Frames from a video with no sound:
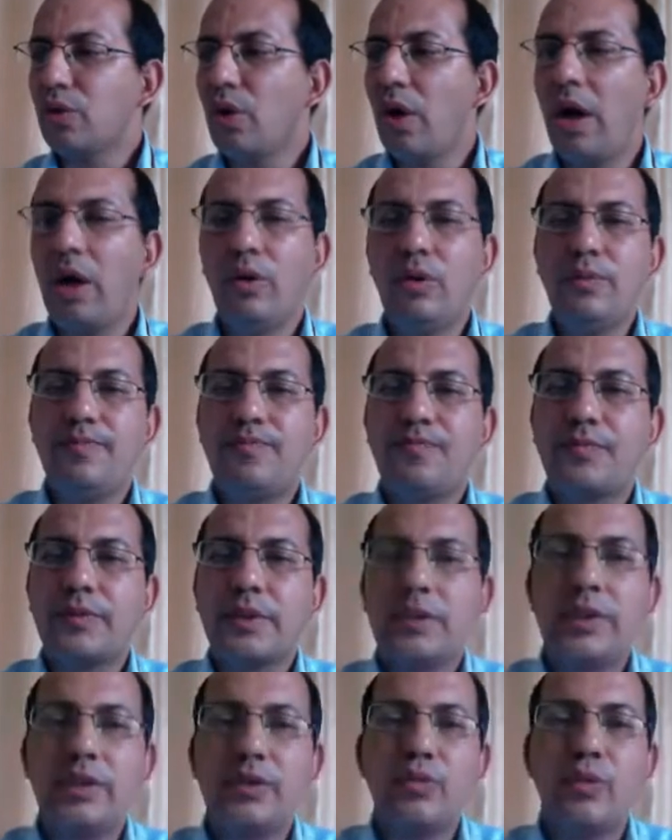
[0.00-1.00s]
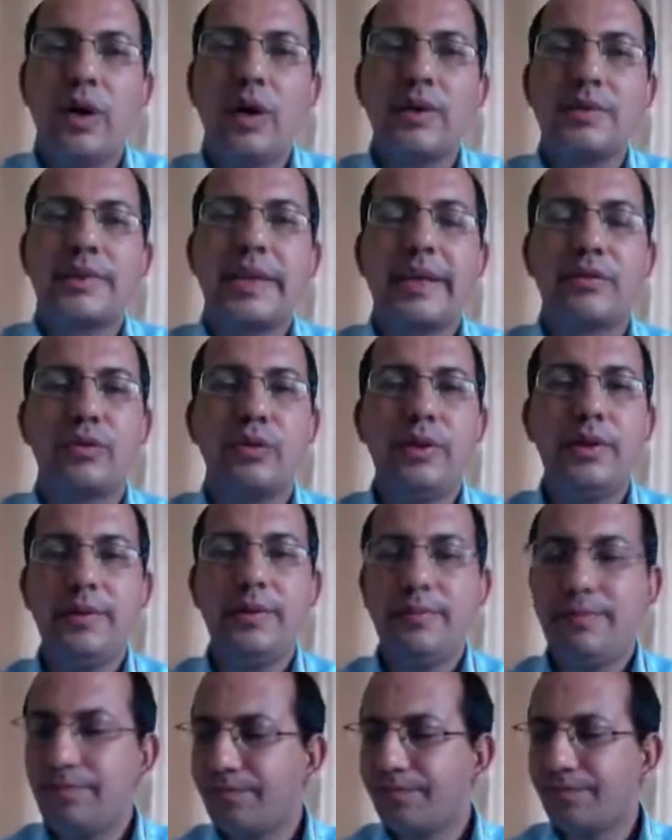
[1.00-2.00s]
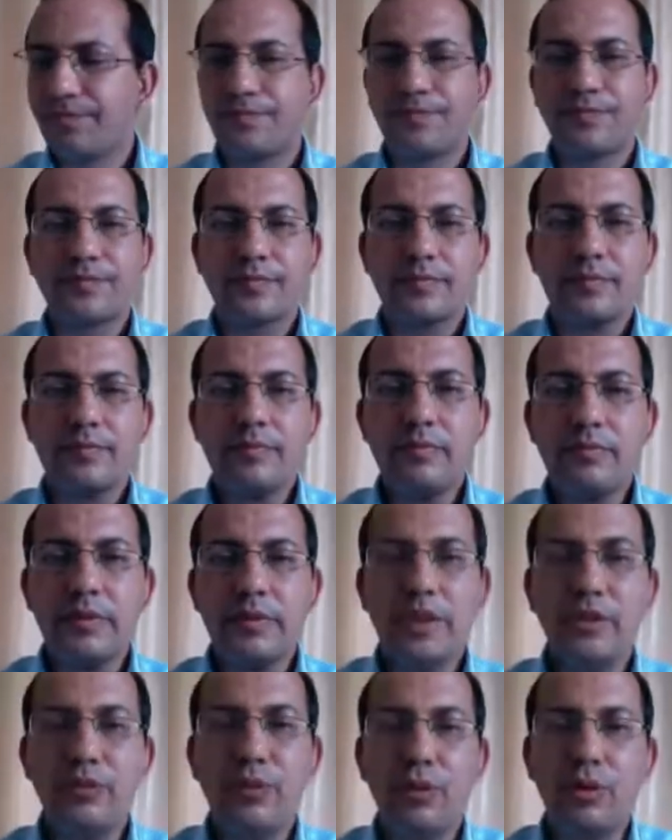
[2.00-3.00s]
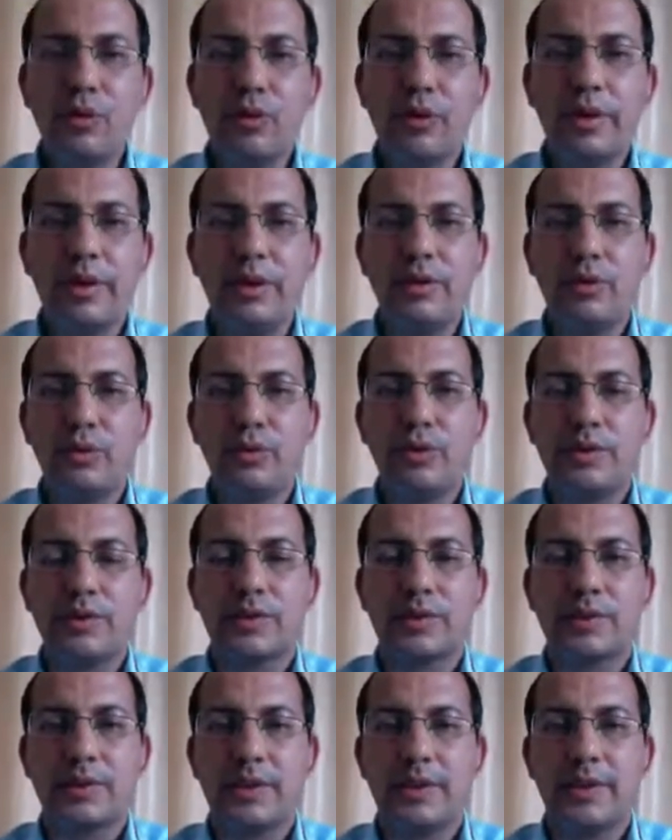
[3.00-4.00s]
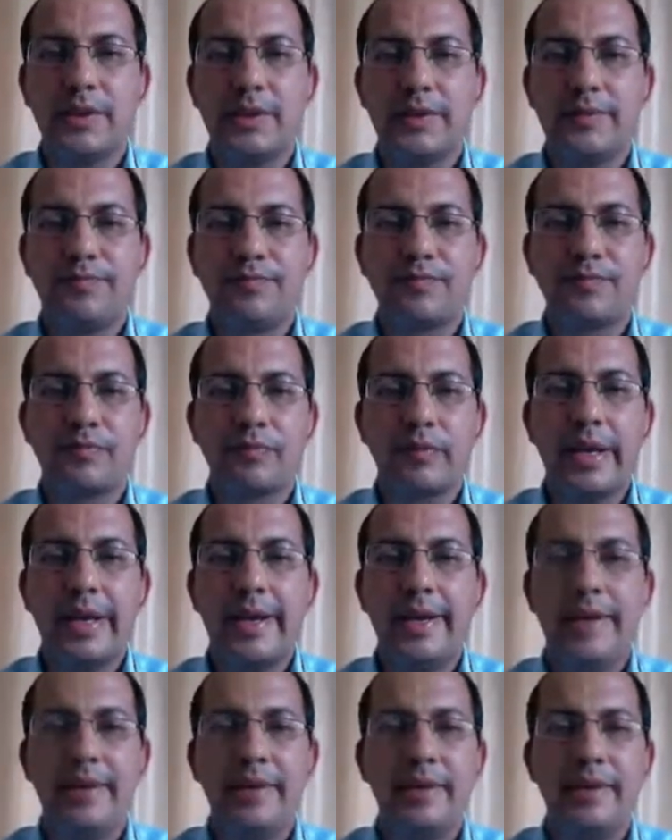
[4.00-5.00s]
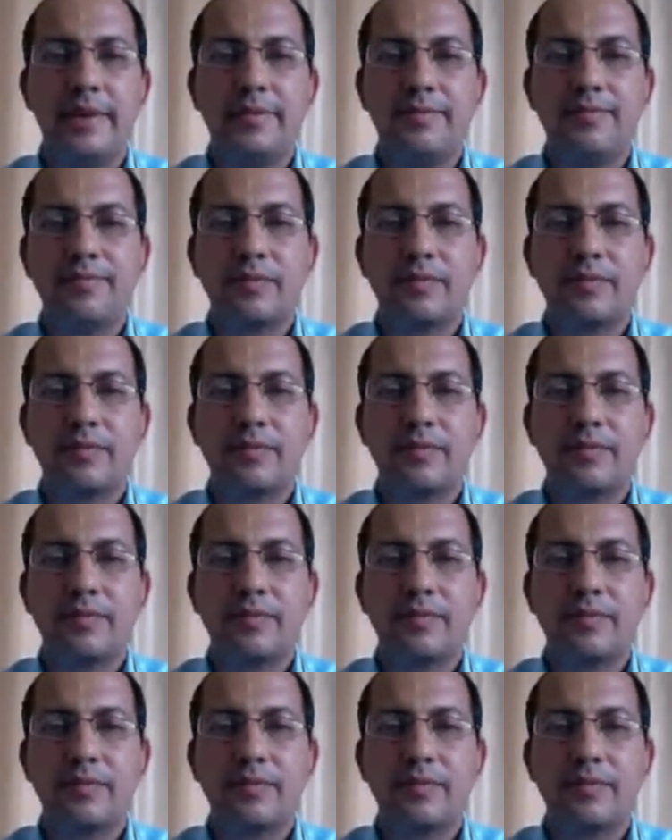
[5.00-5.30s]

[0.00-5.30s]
So how it works actually, if you look into this and